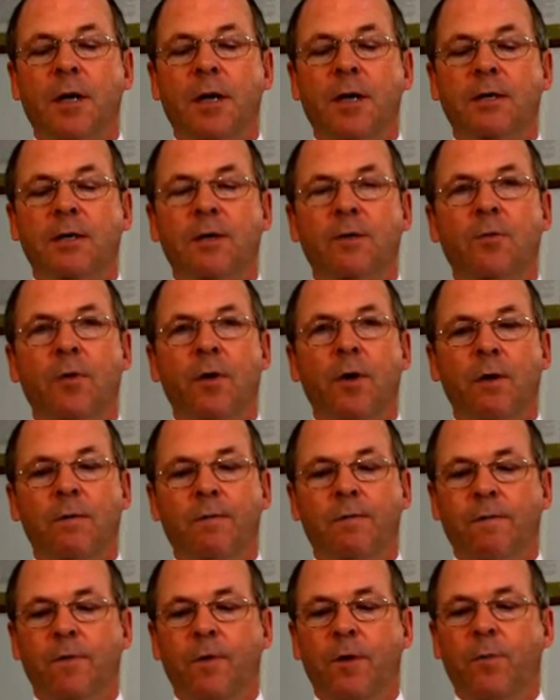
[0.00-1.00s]
at Leicester Royal
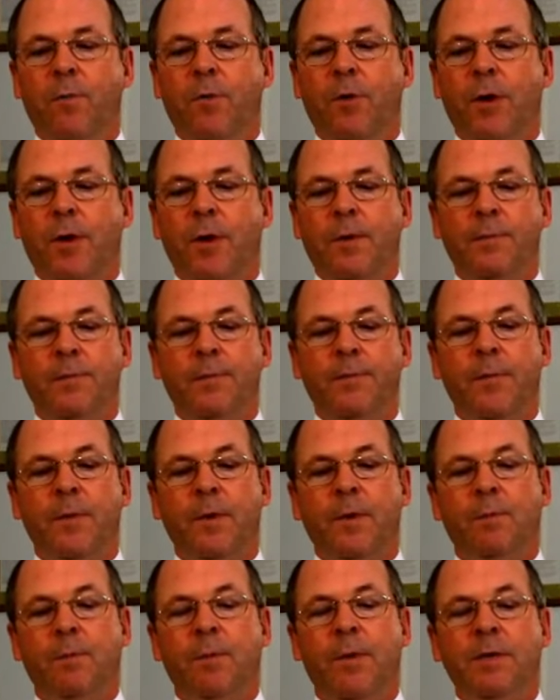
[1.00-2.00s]
Infirmary,
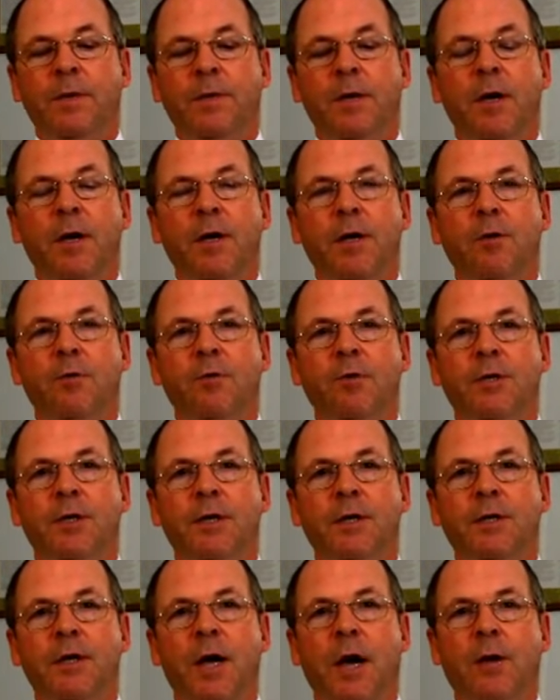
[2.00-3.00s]
misdiagnosed
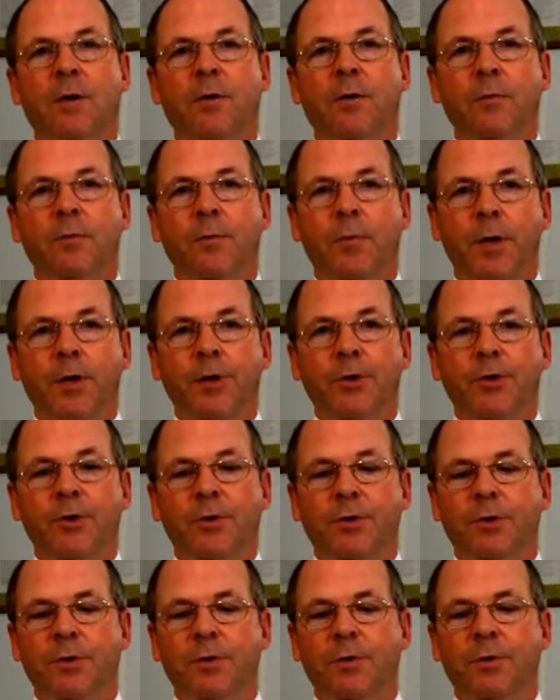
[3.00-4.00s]
600
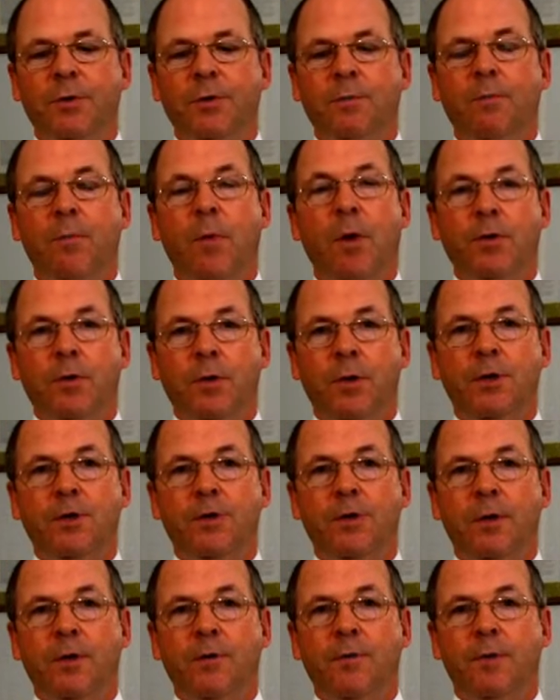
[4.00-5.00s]
patients, mostly
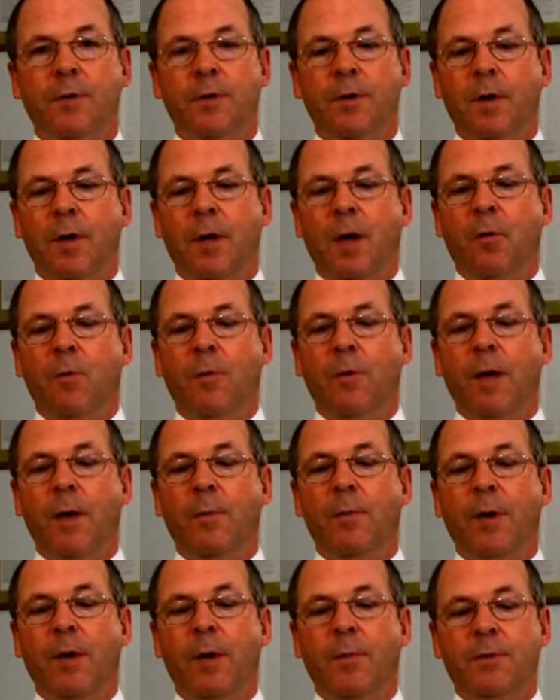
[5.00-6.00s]
children, with
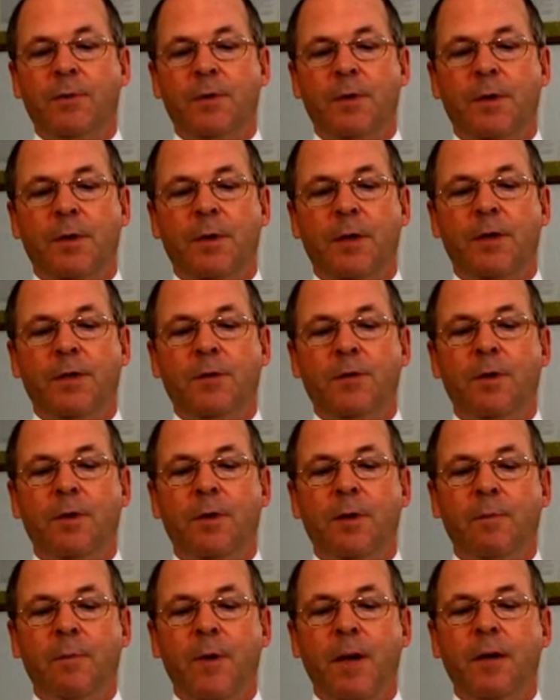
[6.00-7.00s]
epilepsy and
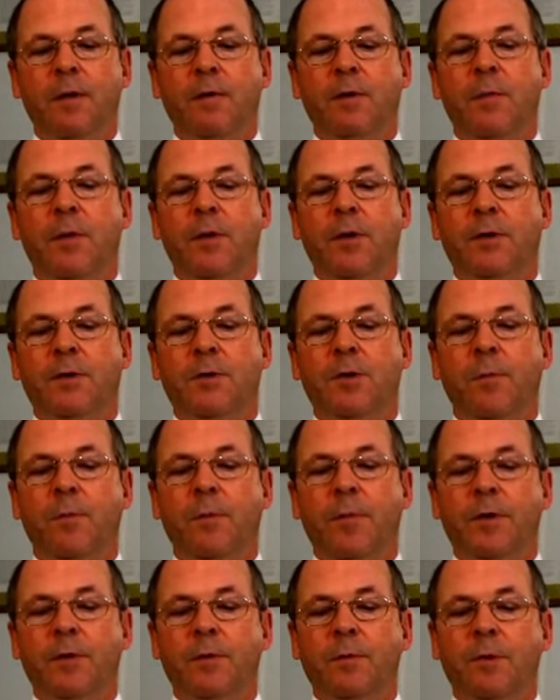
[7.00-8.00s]
turned many of them into
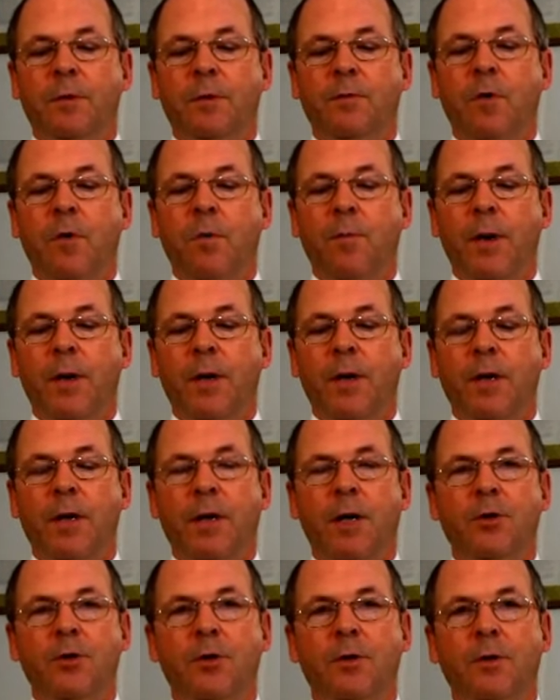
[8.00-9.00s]
zombies with the wrong
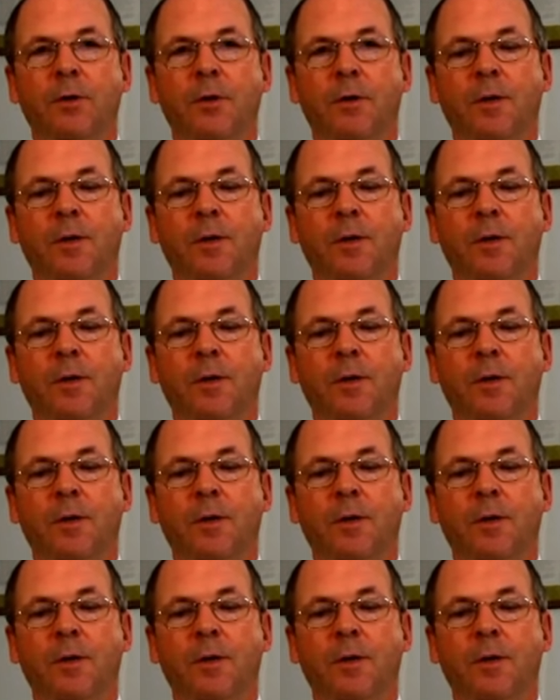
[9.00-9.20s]
medication.